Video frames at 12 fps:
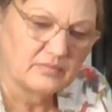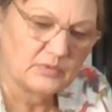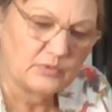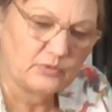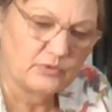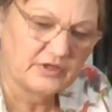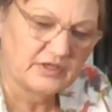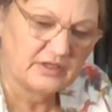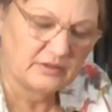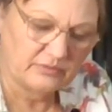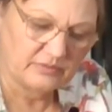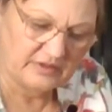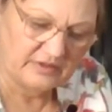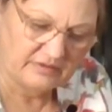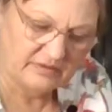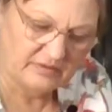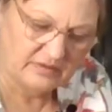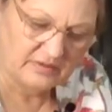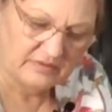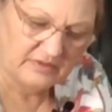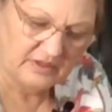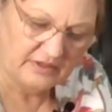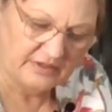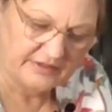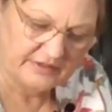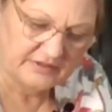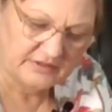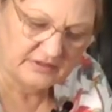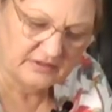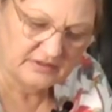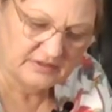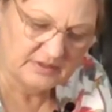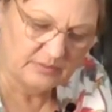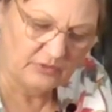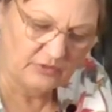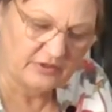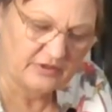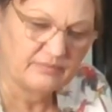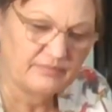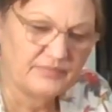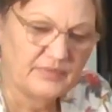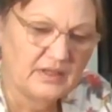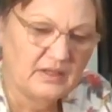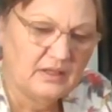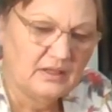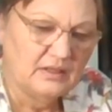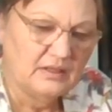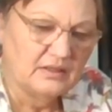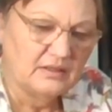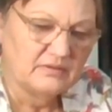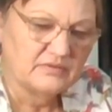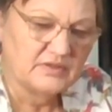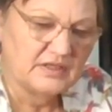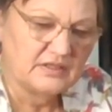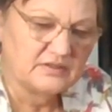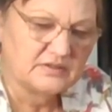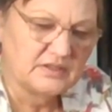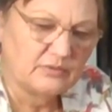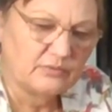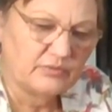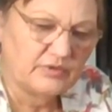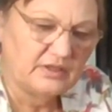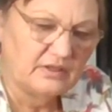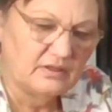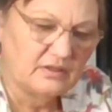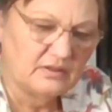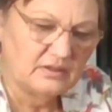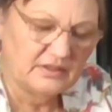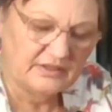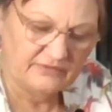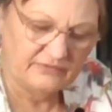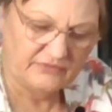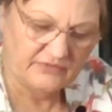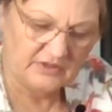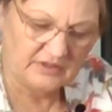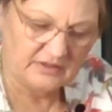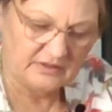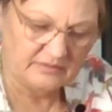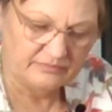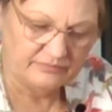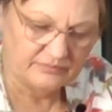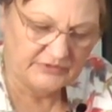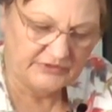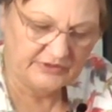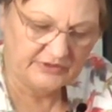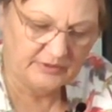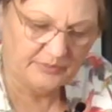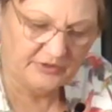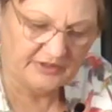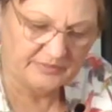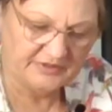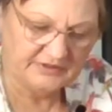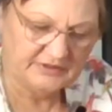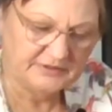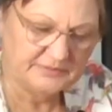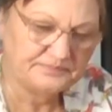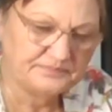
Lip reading: working with the art some more, that we live in an apartment,